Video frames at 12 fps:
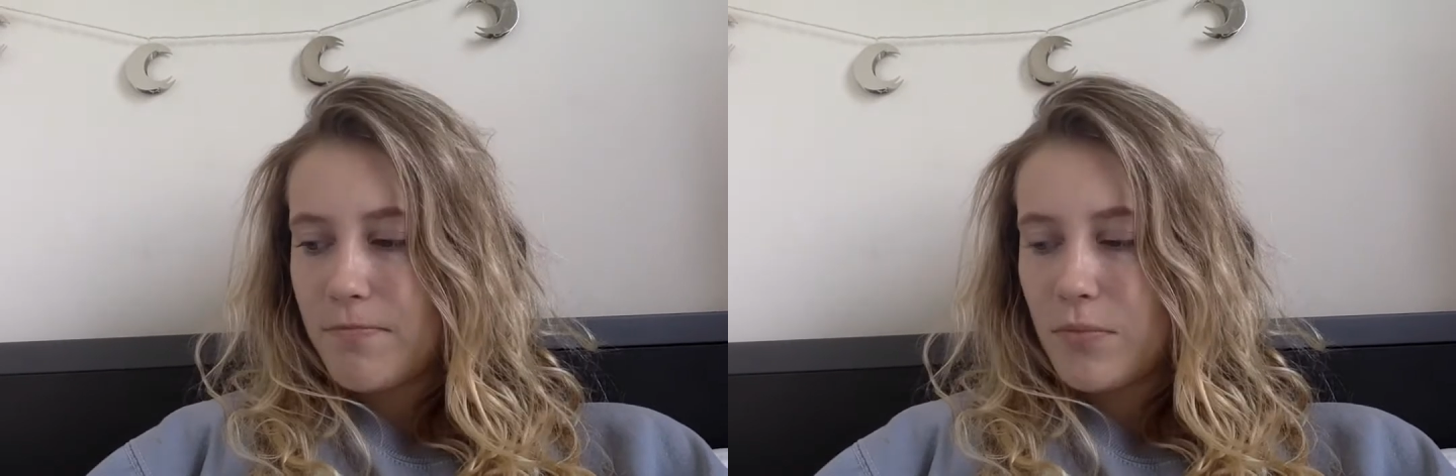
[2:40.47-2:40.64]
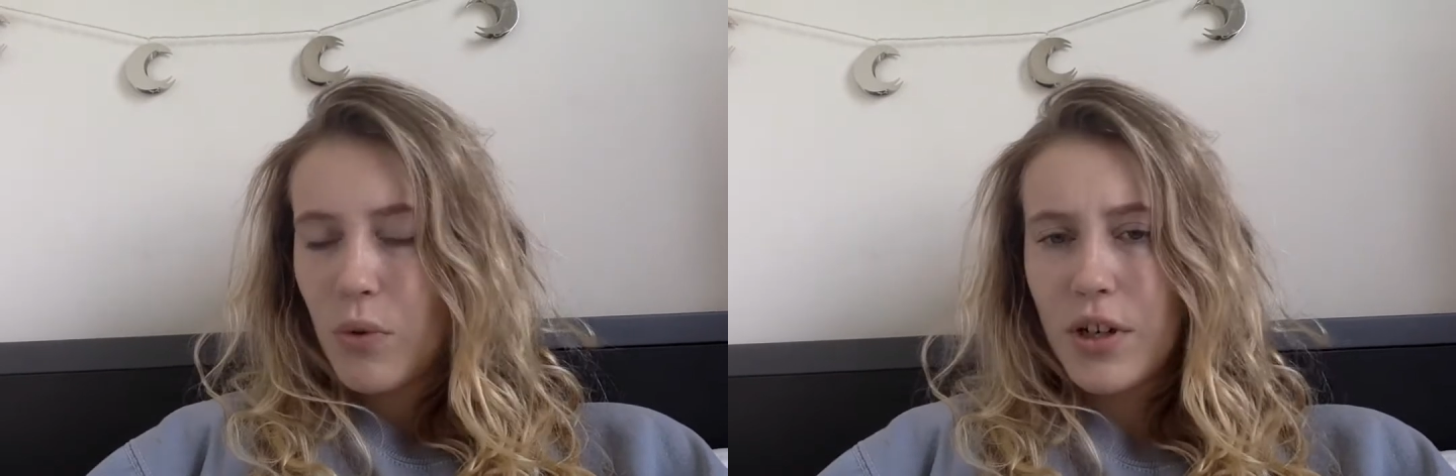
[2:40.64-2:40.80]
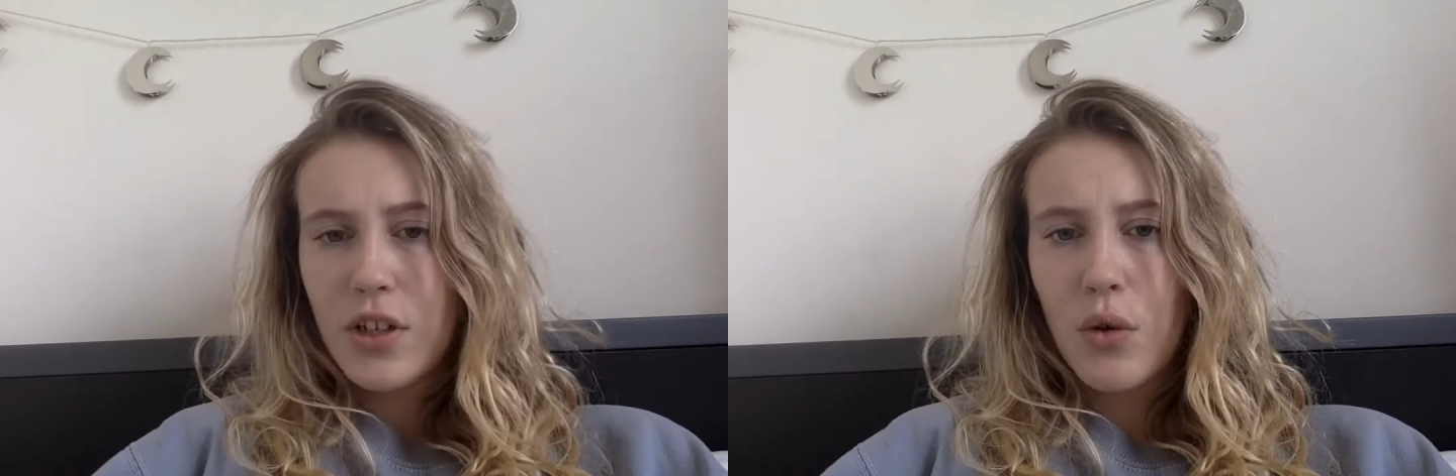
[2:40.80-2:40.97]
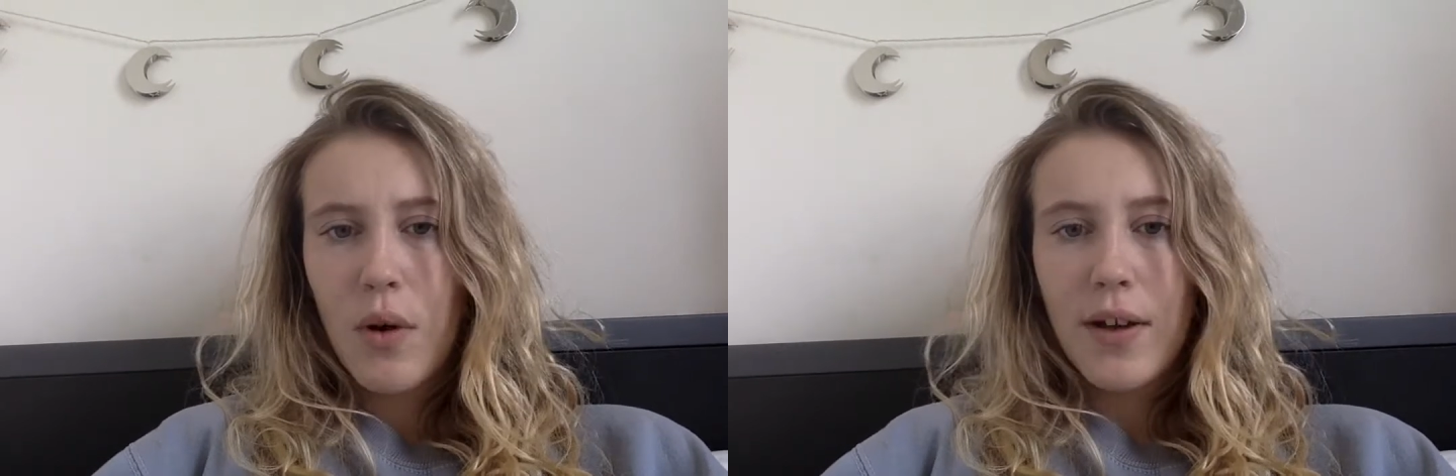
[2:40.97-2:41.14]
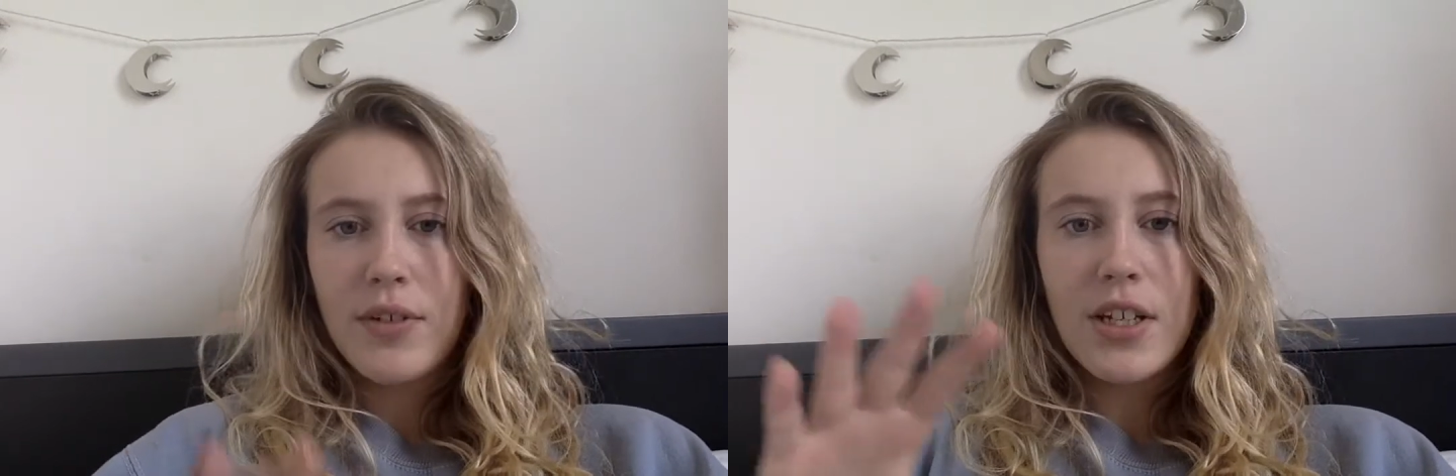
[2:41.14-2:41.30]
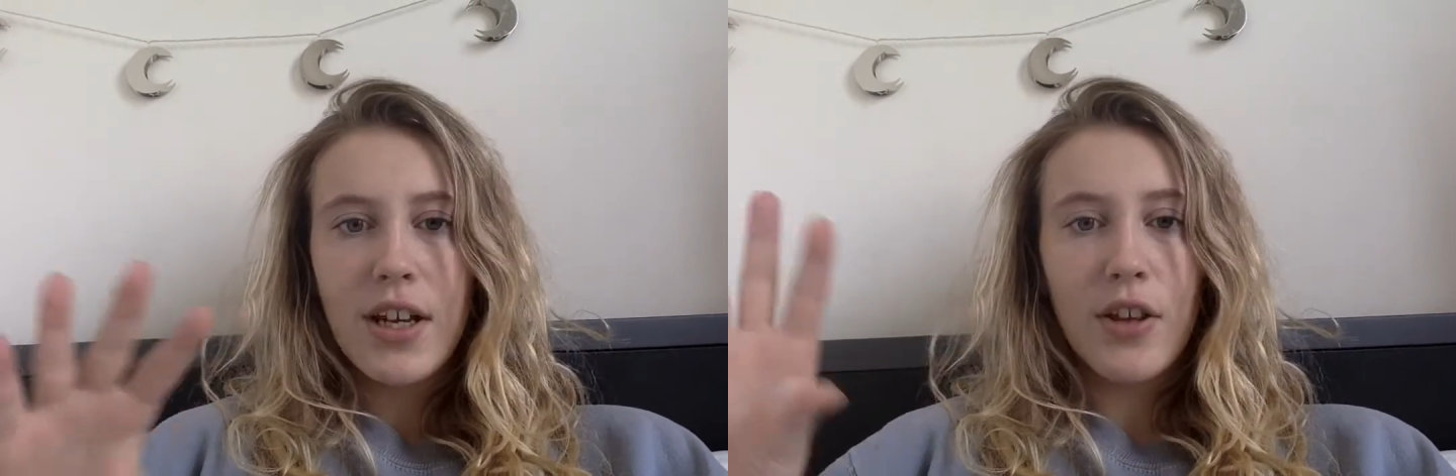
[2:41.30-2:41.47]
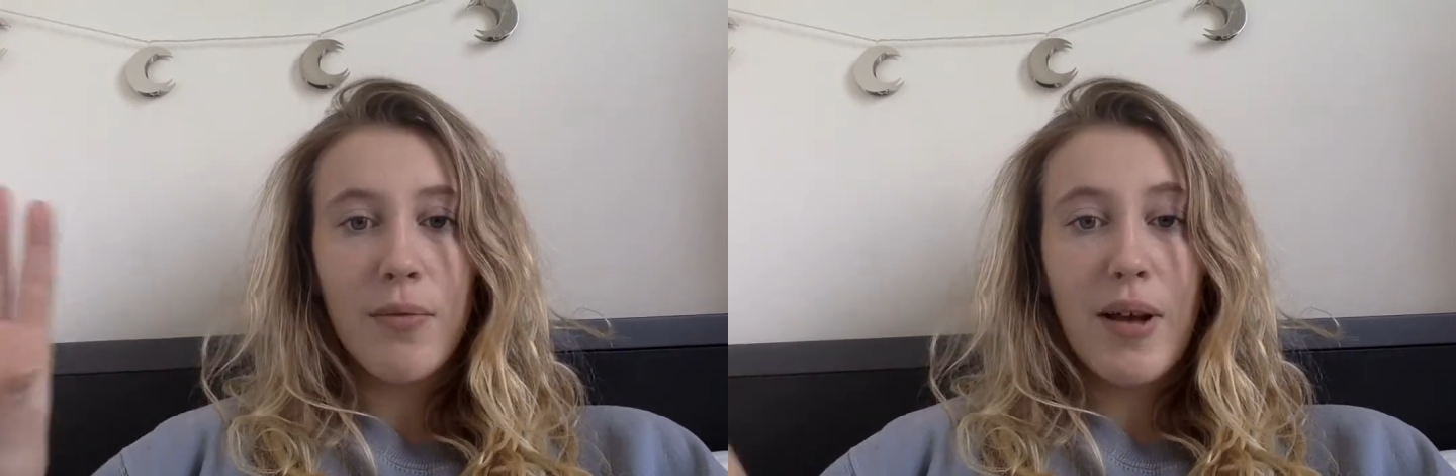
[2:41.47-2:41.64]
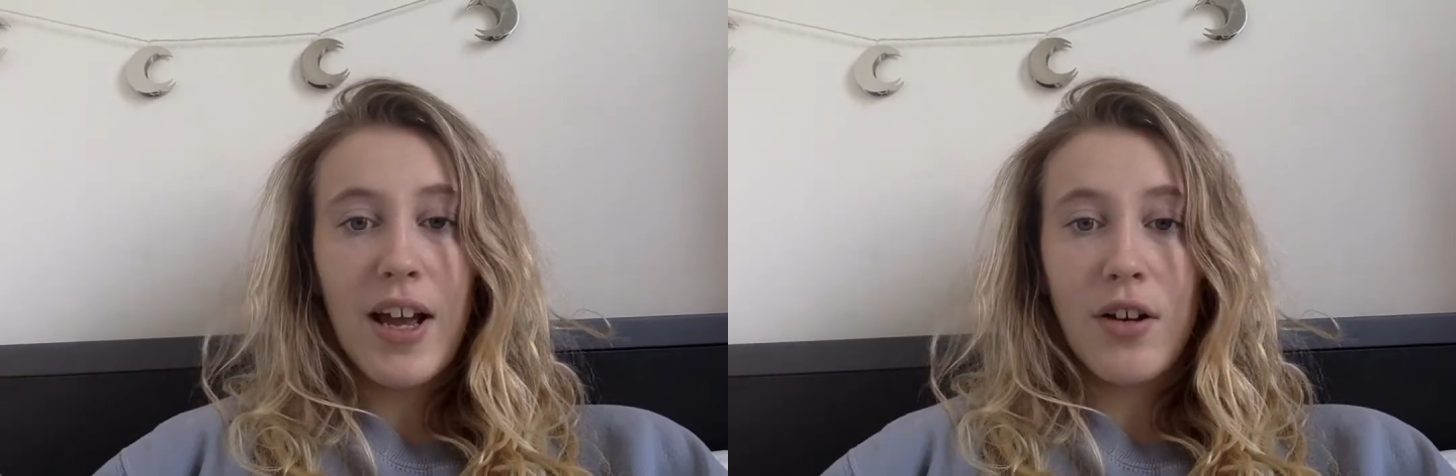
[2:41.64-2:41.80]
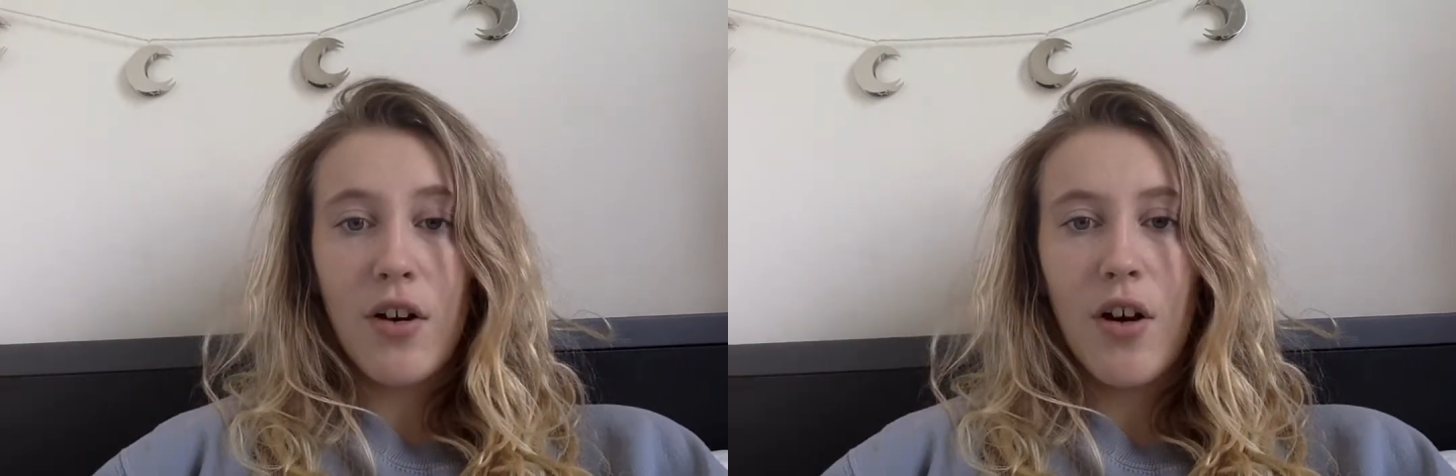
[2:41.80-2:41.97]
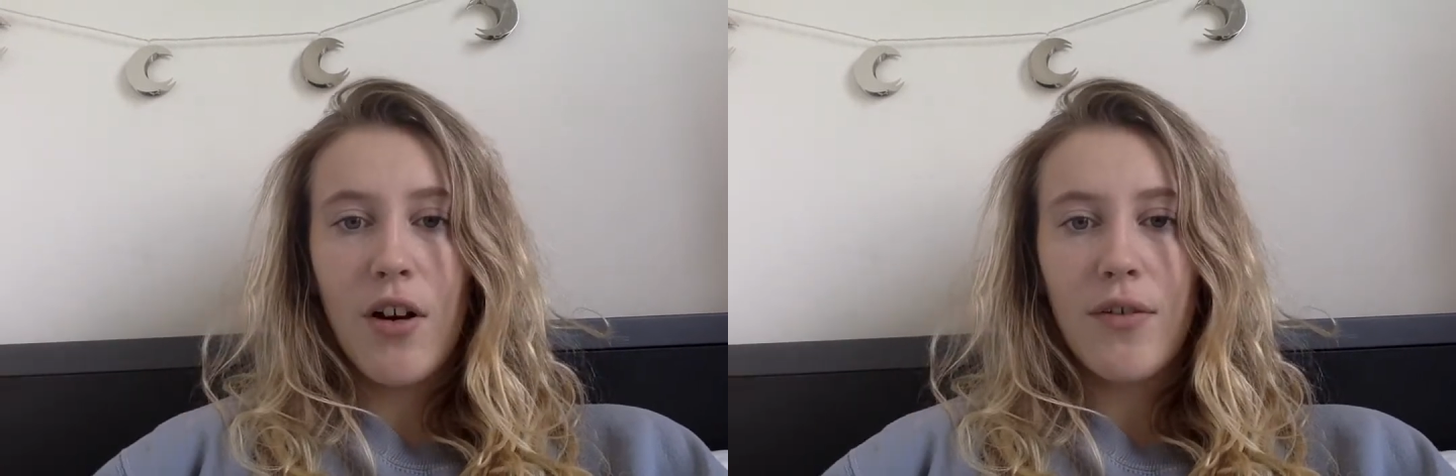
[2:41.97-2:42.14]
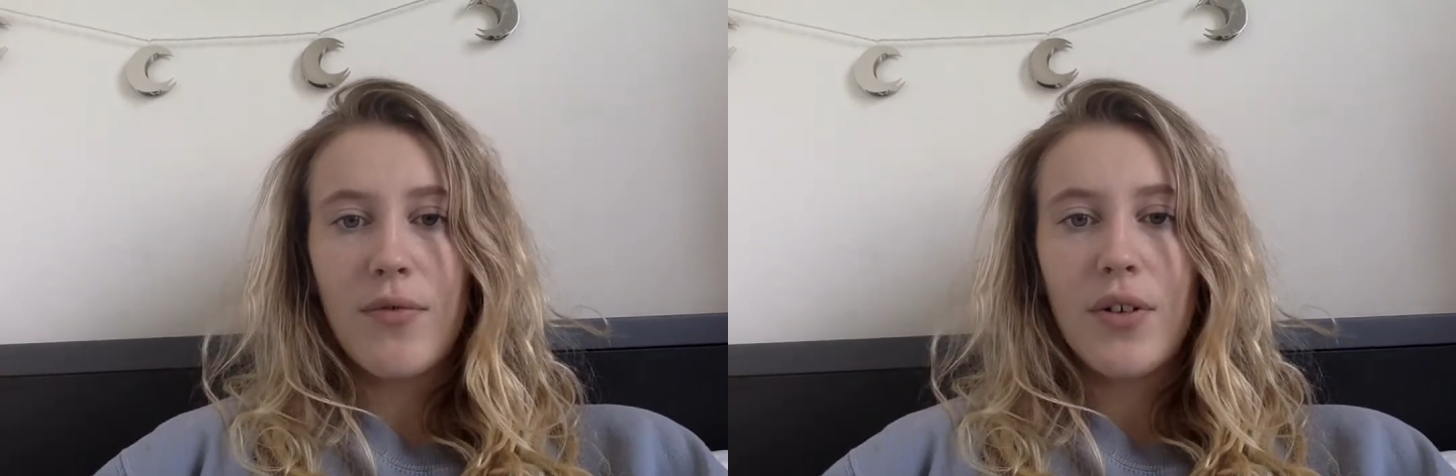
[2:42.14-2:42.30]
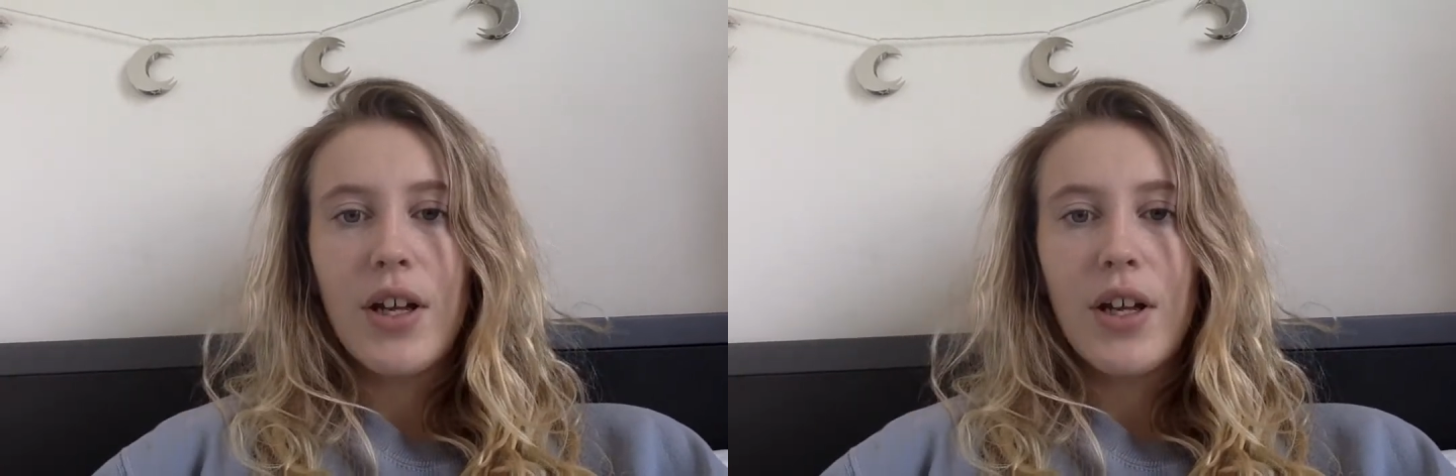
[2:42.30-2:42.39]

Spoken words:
wanted the wife to tell the man off,